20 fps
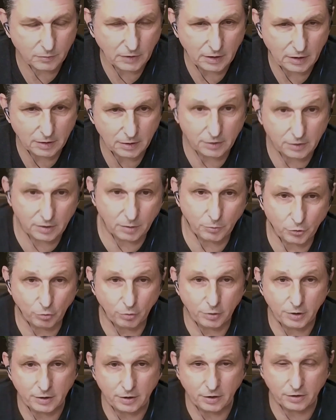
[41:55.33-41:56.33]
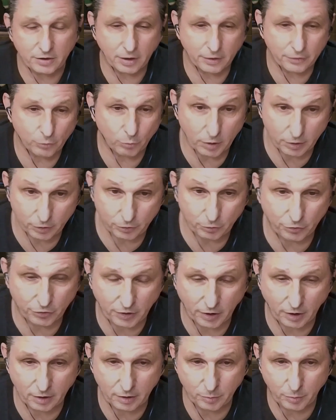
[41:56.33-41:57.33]
And it seems to lend itself well to
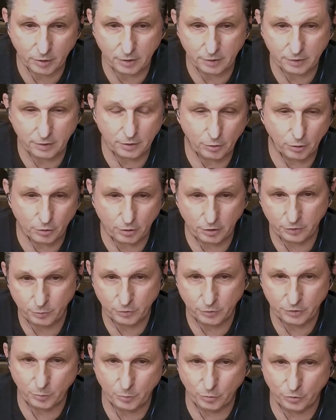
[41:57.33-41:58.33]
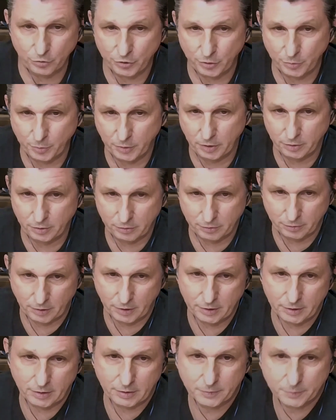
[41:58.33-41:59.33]
scalability across multiple GPUs,
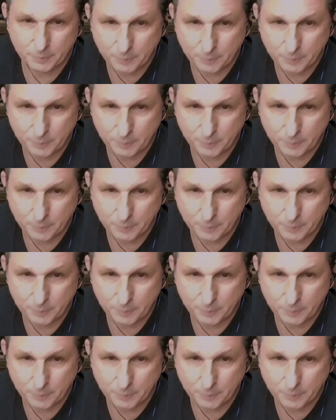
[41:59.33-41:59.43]
right?